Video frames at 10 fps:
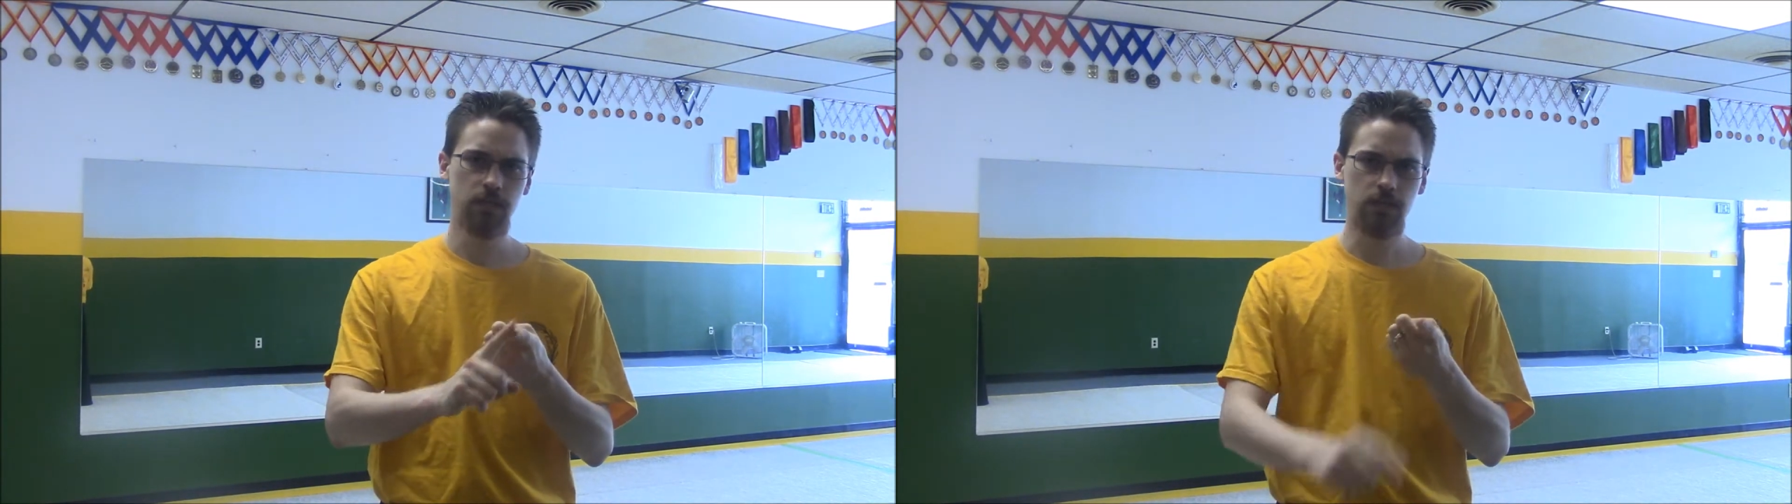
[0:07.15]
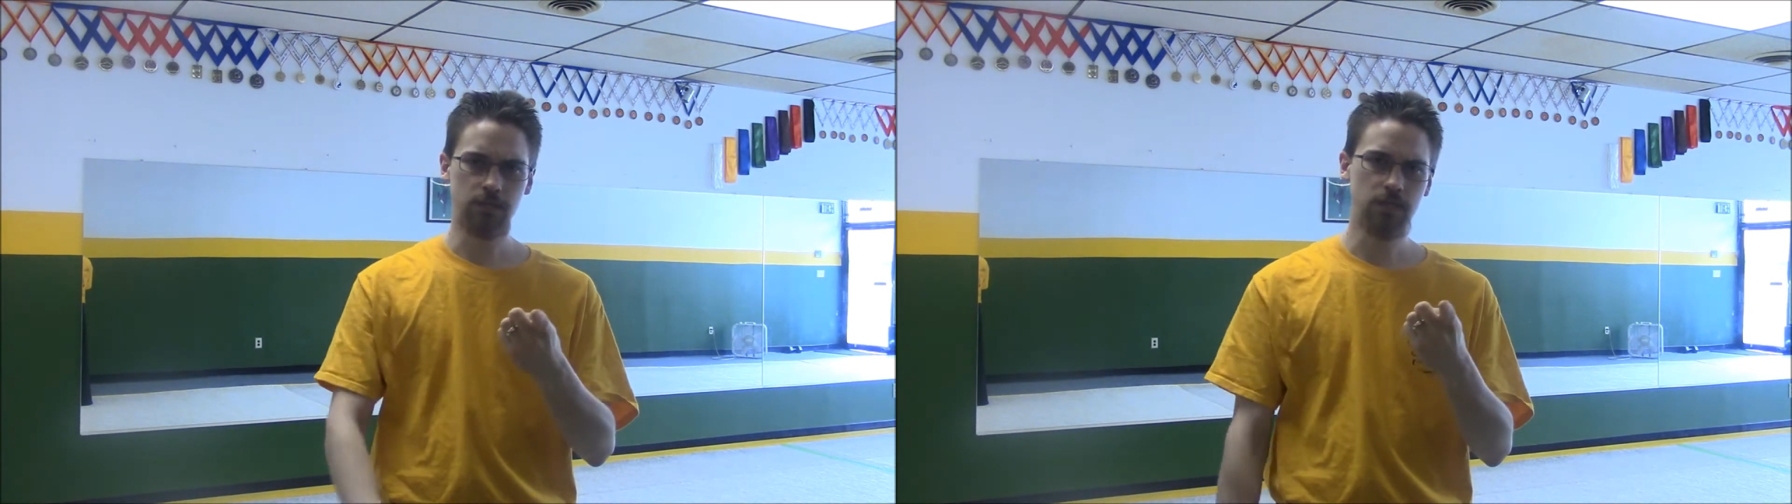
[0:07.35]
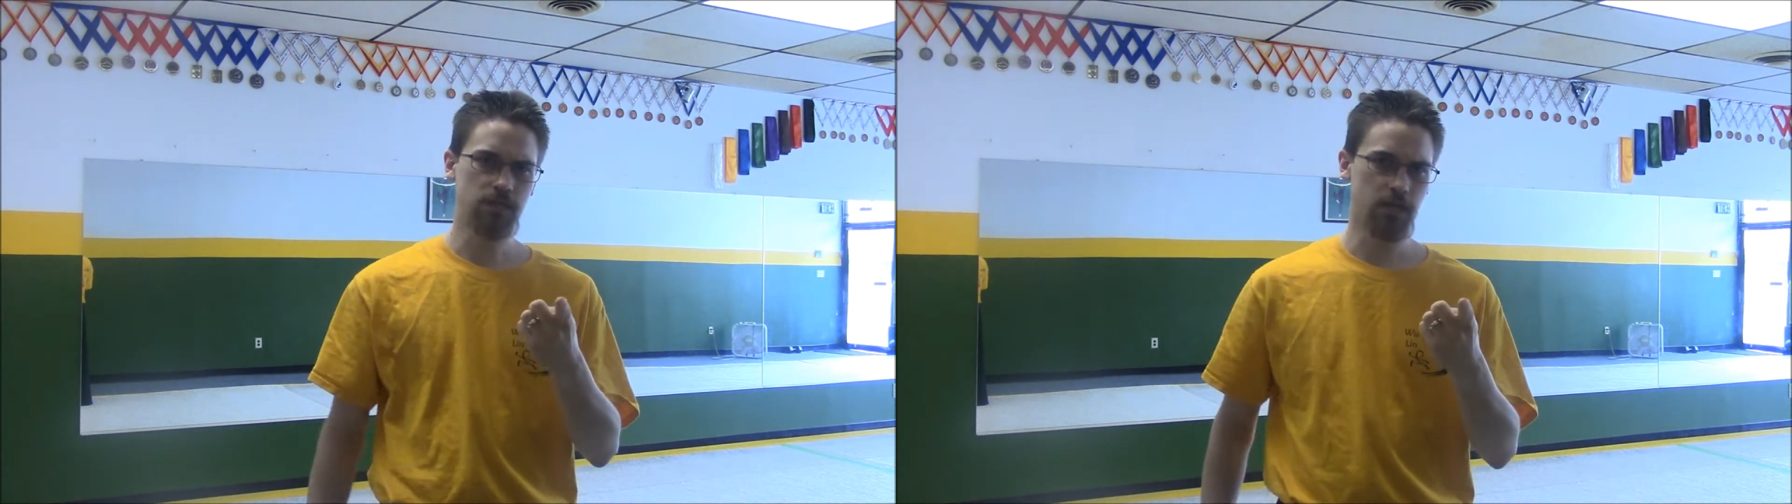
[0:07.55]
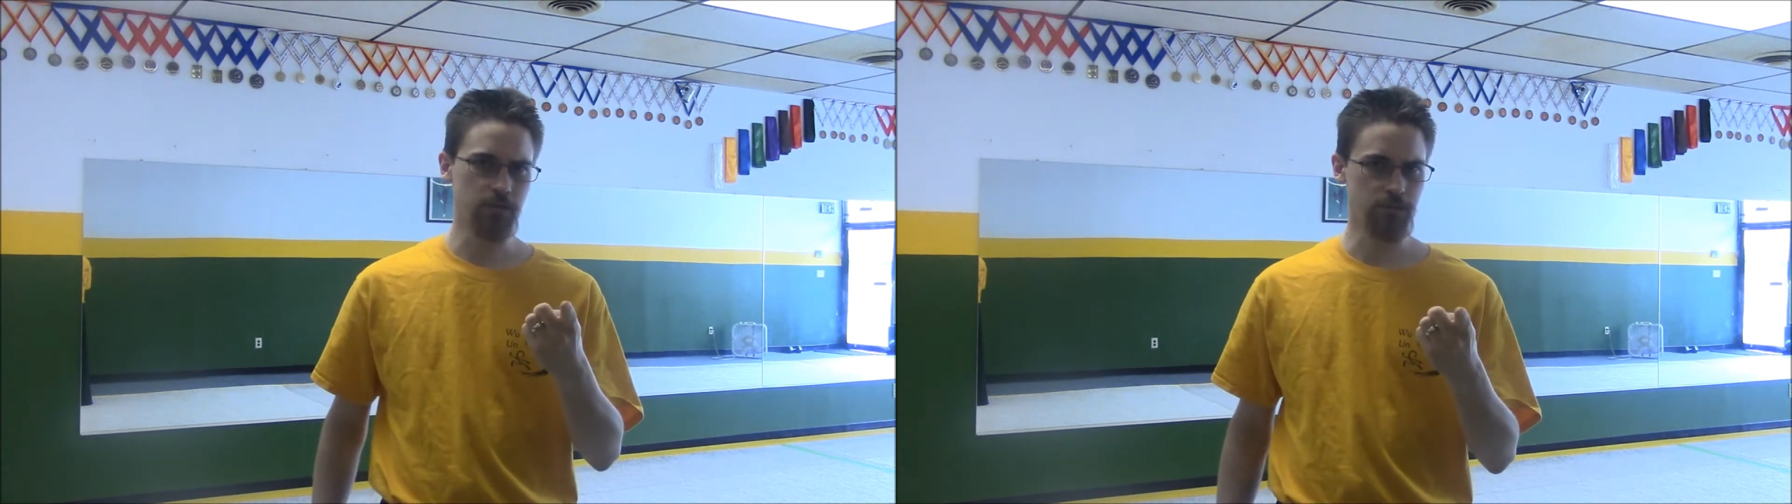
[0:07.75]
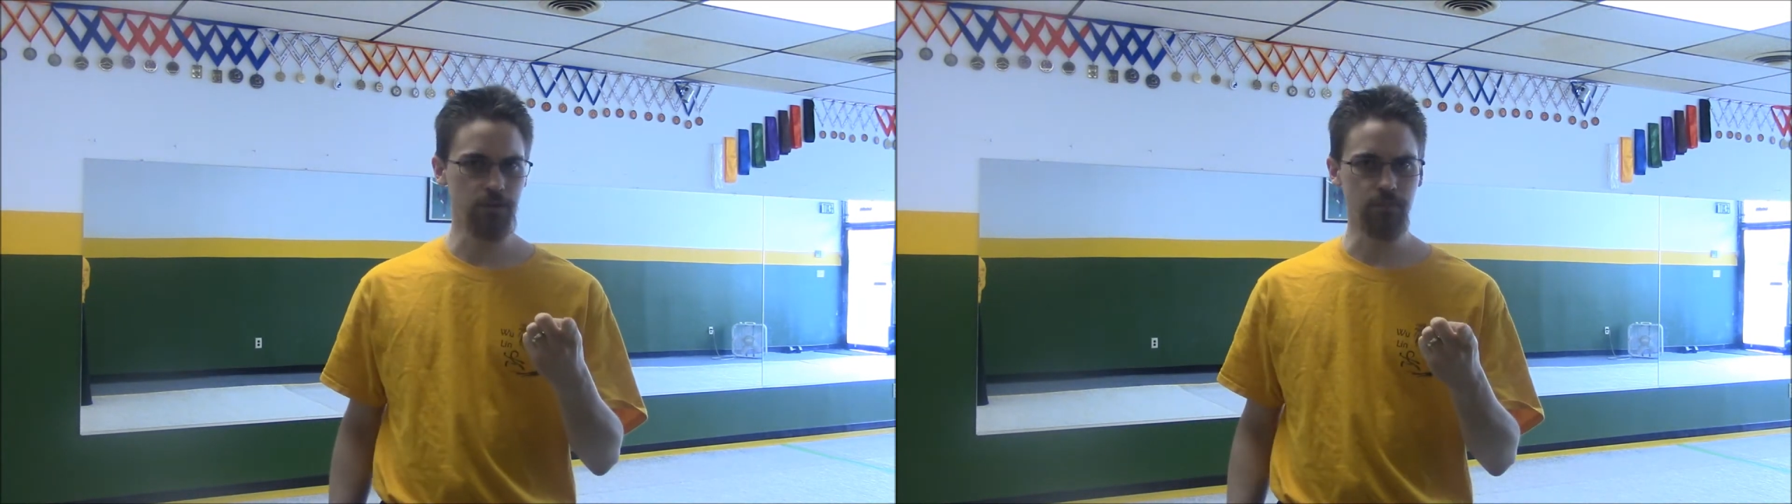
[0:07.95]
I'll teach you how
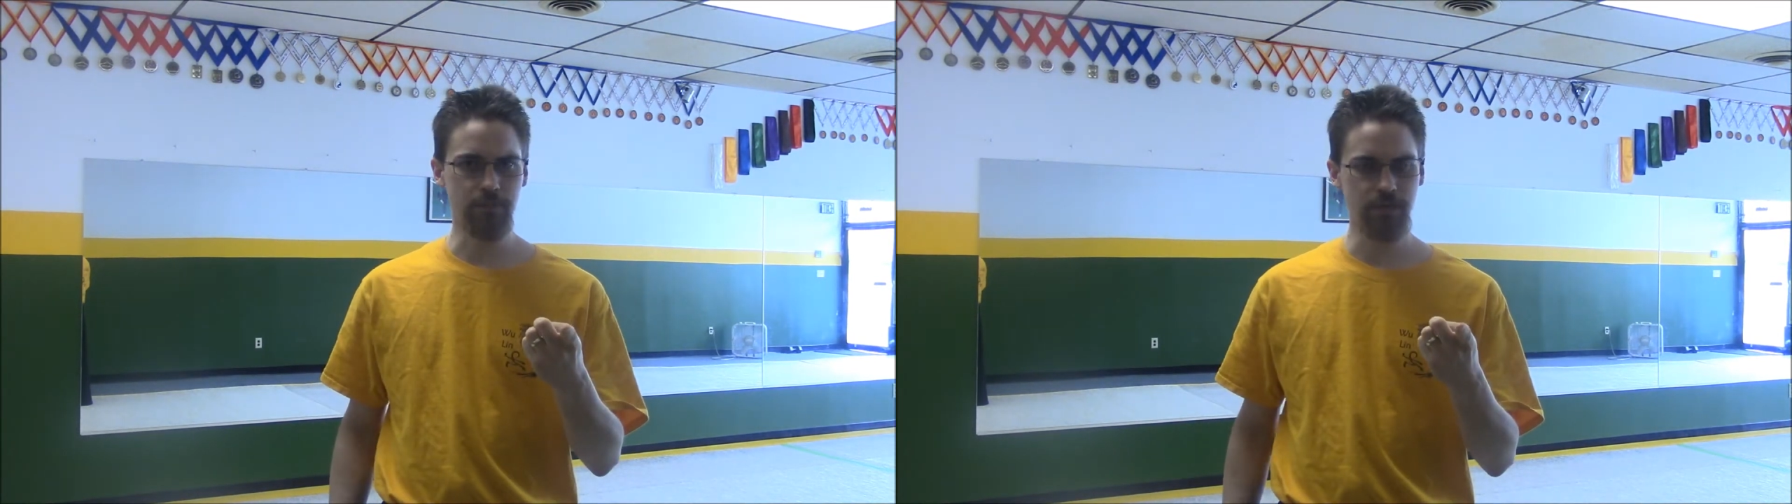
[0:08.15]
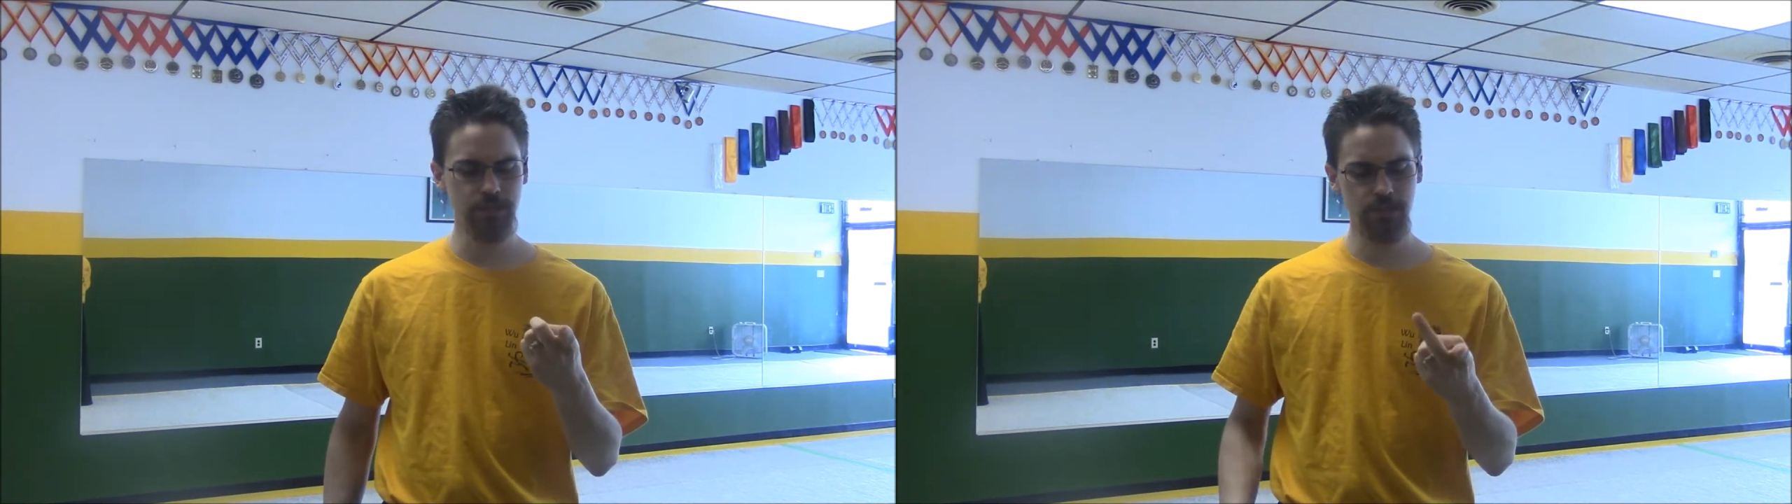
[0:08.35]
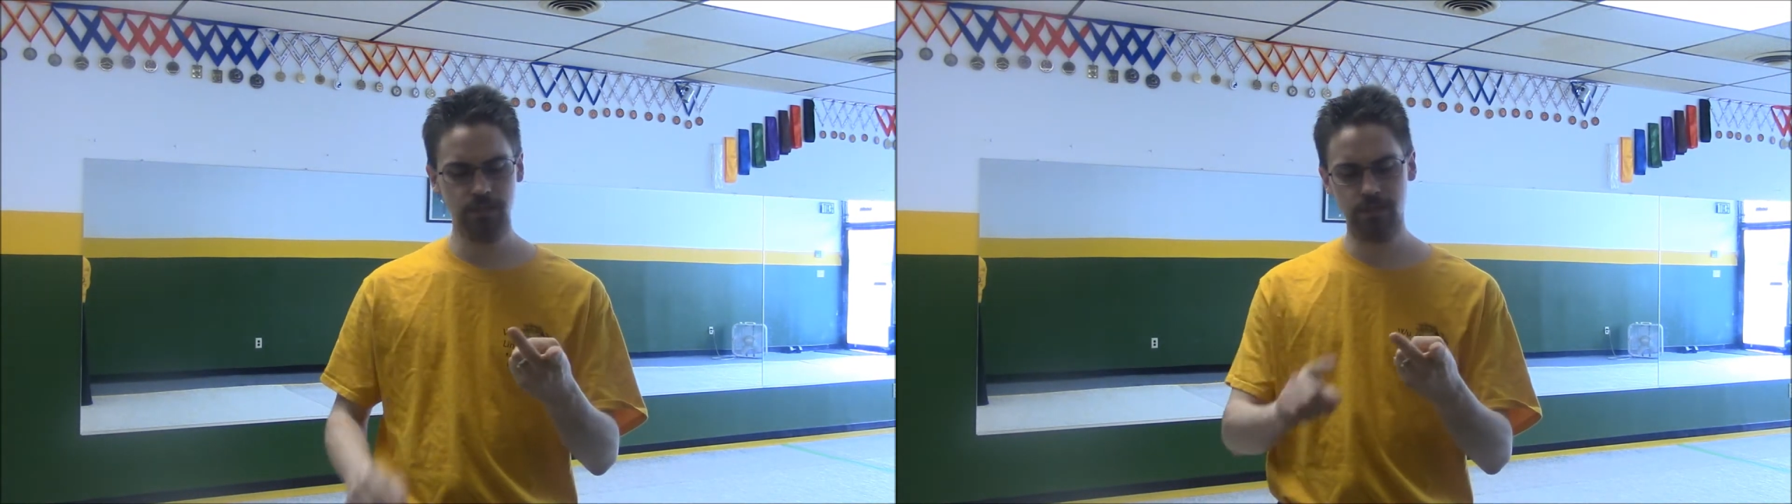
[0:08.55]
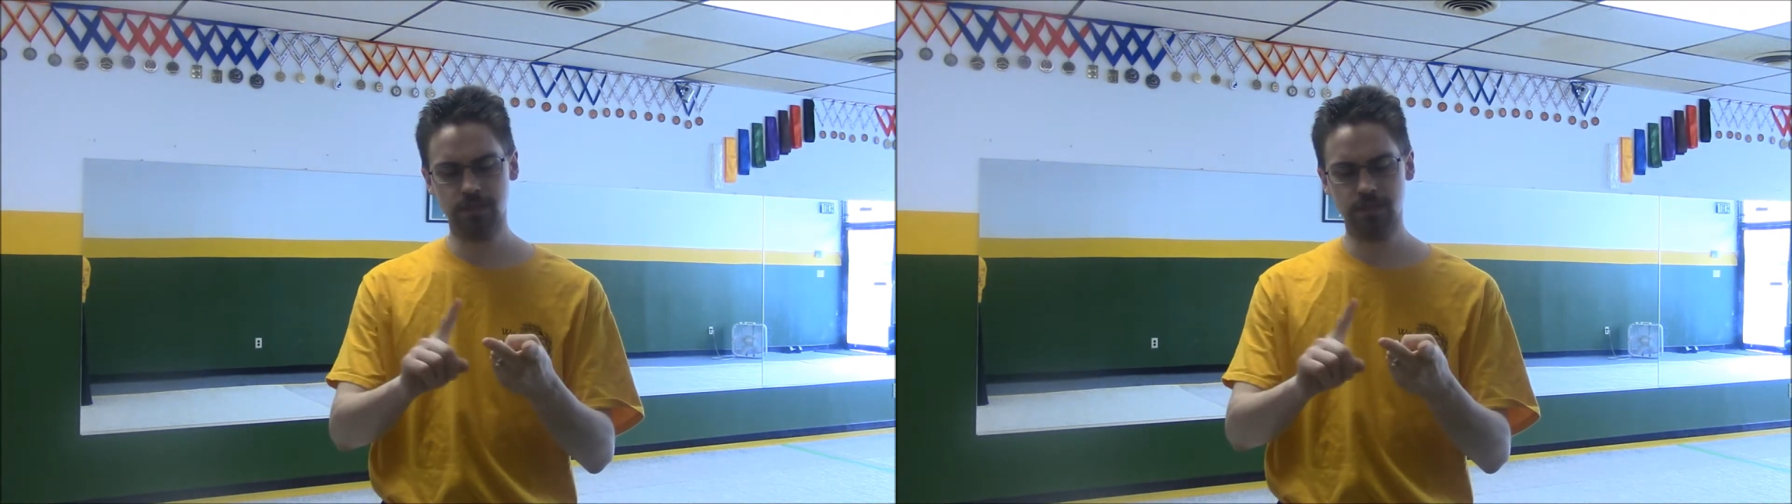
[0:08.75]
to throw your punch.